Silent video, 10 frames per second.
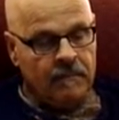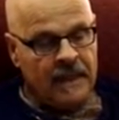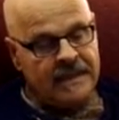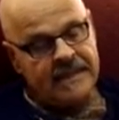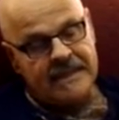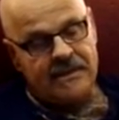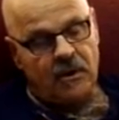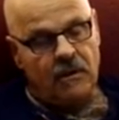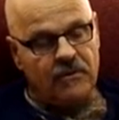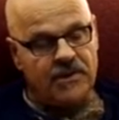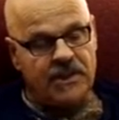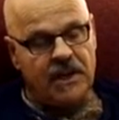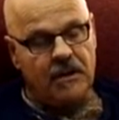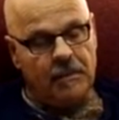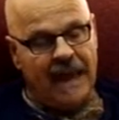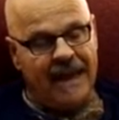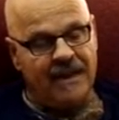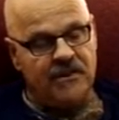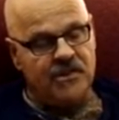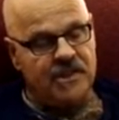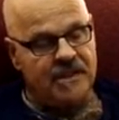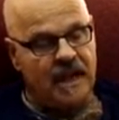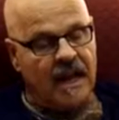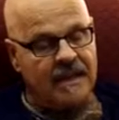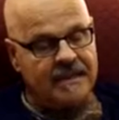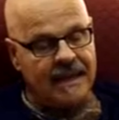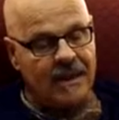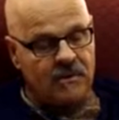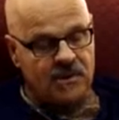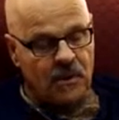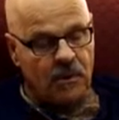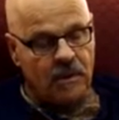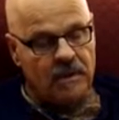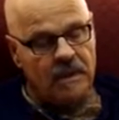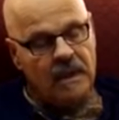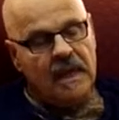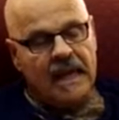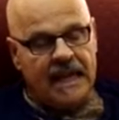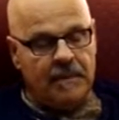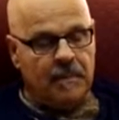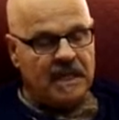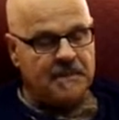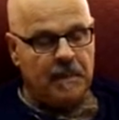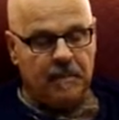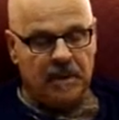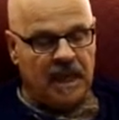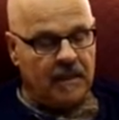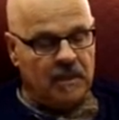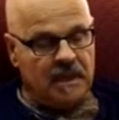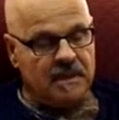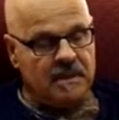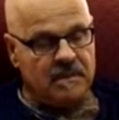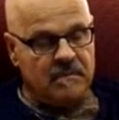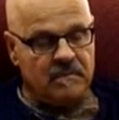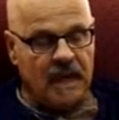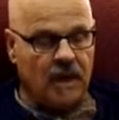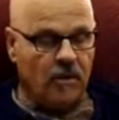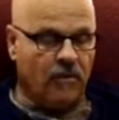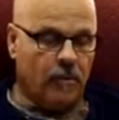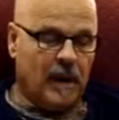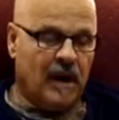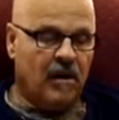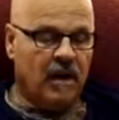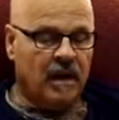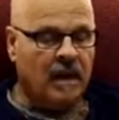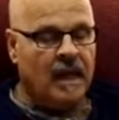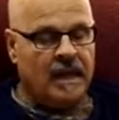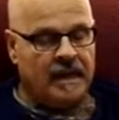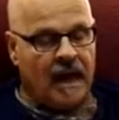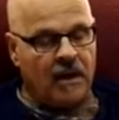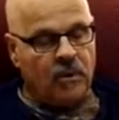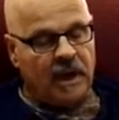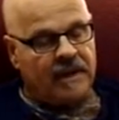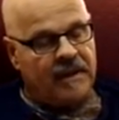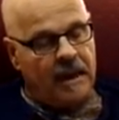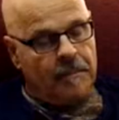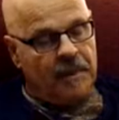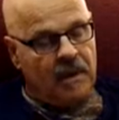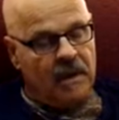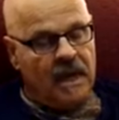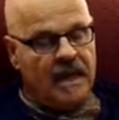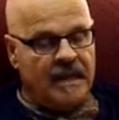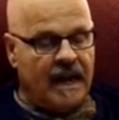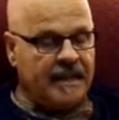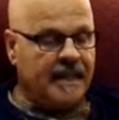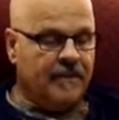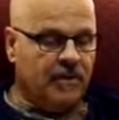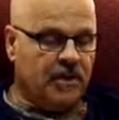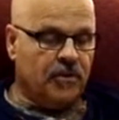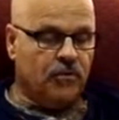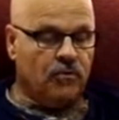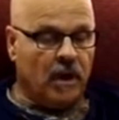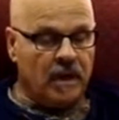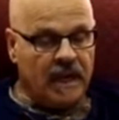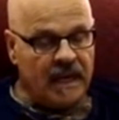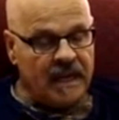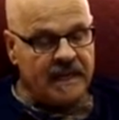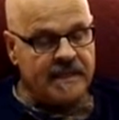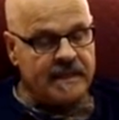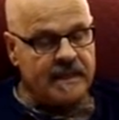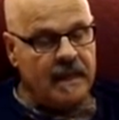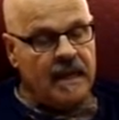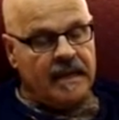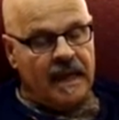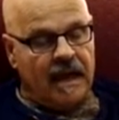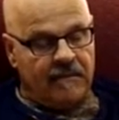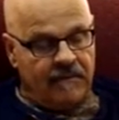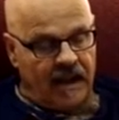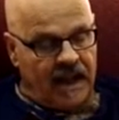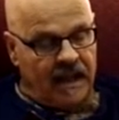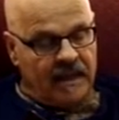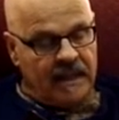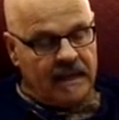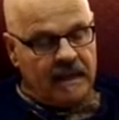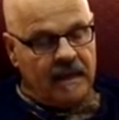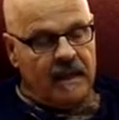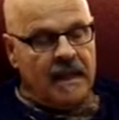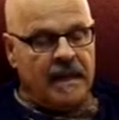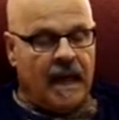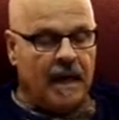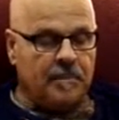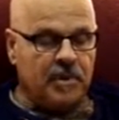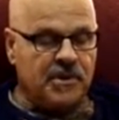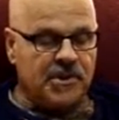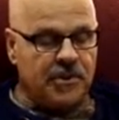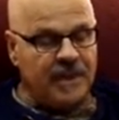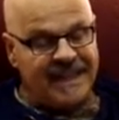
Since an overseer manages God's household, he must be blameless, not overbearing, not quick-tempered, not given to drunkenness, not violent, not pursuing